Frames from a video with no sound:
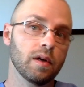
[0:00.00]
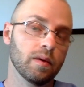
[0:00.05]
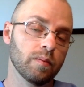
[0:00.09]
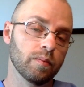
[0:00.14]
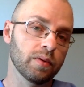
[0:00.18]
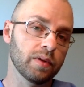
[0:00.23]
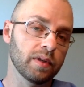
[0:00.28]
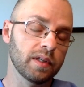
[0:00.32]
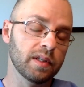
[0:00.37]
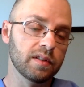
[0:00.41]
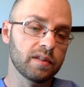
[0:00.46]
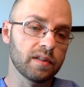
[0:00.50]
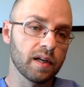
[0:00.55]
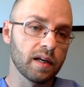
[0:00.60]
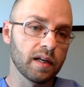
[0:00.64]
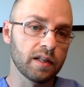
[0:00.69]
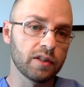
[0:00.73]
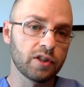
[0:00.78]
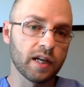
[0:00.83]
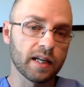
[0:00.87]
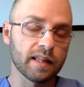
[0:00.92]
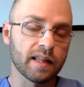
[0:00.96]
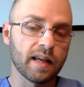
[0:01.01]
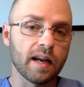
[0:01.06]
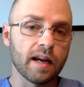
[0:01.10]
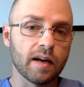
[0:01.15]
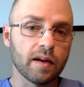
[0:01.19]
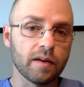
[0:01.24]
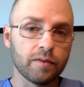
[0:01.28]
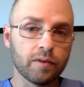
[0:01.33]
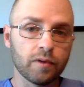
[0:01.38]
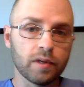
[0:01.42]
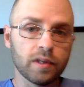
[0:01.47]
please uh, check that
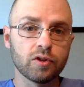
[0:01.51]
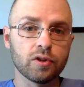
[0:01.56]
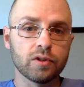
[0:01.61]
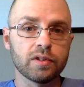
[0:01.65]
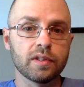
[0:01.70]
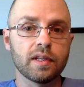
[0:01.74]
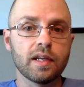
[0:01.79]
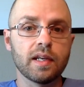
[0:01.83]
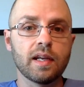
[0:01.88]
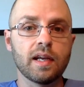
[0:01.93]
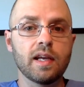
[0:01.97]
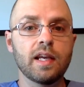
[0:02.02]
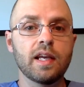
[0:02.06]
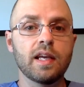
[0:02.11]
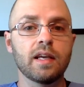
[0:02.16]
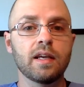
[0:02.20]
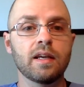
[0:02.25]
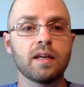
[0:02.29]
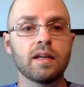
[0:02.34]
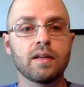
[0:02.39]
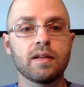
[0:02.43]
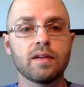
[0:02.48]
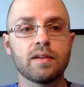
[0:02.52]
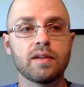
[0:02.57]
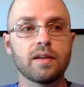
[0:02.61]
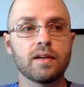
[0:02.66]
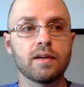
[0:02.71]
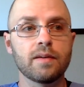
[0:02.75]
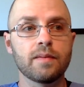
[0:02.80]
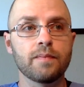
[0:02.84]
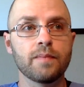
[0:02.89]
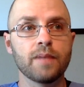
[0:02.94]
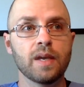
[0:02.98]
out if you're interested. And
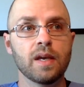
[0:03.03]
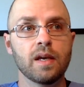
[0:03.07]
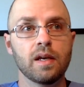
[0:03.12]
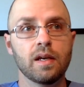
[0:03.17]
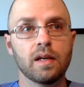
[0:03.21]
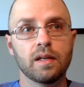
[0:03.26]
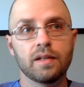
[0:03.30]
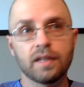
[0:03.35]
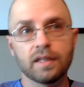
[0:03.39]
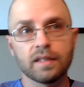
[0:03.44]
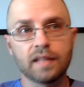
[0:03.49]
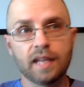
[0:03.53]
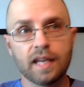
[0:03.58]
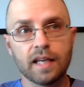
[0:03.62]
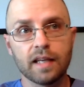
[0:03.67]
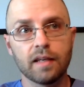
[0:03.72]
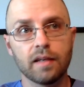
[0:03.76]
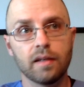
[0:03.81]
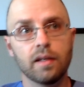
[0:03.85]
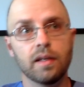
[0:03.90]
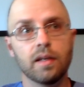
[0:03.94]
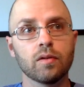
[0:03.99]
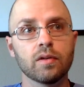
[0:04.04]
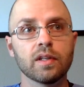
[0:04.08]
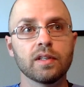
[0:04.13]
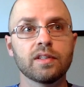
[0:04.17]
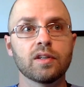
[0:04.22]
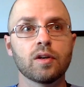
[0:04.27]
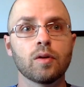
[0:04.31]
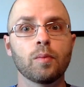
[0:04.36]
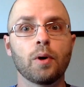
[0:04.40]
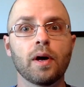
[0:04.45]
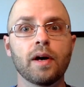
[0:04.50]
um, it does take you know
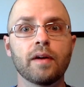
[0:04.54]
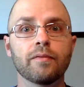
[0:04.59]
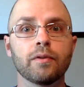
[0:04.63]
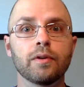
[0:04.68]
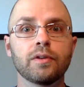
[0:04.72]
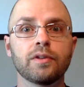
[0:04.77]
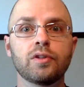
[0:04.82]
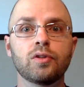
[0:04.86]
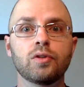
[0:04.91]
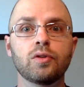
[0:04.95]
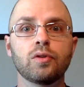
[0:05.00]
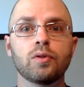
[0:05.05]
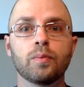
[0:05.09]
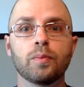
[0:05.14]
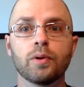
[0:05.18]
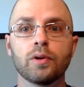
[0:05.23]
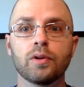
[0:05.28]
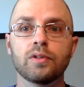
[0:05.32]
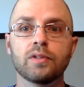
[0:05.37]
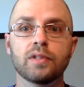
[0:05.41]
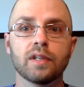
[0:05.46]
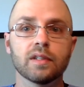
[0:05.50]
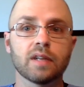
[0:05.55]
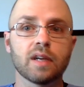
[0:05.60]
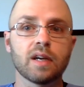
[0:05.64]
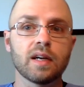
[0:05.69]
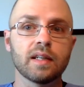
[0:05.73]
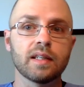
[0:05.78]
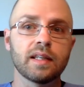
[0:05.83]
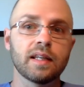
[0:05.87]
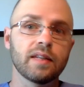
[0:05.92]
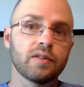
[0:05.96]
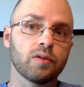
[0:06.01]
considerable effort to produce this
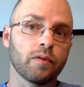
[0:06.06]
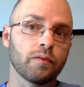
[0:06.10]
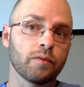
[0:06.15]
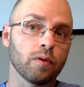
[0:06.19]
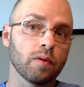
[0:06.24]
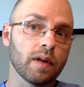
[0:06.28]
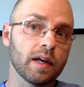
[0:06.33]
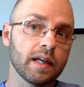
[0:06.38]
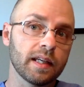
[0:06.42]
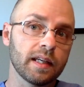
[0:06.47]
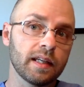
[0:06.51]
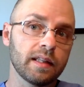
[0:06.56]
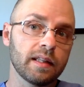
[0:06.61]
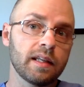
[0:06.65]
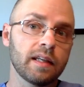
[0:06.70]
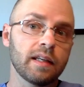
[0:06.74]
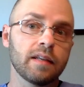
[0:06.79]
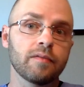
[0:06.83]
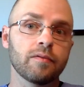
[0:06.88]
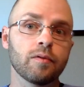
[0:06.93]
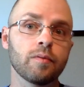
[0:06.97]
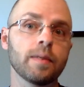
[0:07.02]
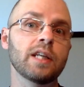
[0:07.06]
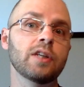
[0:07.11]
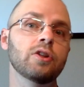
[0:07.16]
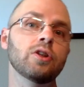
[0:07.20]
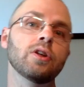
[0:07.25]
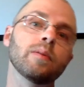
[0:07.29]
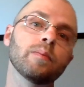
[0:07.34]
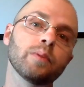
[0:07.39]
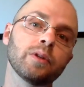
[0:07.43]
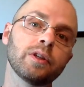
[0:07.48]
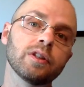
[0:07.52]
content. So if you're liking the
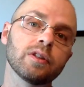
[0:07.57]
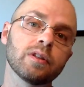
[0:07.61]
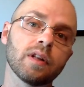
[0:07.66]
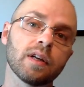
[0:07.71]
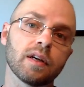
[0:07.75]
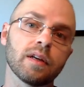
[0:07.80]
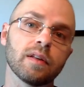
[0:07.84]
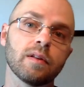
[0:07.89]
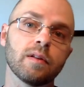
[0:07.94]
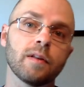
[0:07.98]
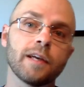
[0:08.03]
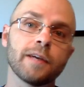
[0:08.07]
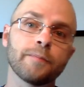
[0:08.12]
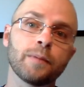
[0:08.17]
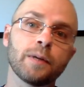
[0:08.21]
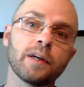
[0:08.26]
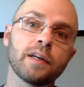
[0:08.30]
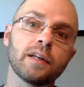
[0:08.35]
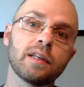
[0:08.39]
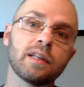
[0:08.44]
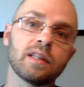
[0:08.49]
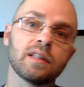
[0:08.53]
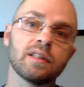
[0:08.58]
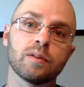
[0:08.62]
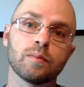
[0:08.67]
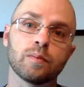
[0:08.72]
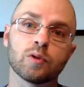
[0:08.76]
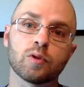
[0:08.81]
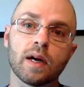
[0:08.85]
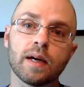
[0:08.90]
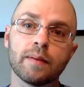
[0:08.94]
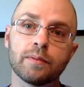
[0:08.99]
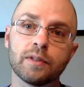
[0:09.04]
information, please click on the like button and subscribe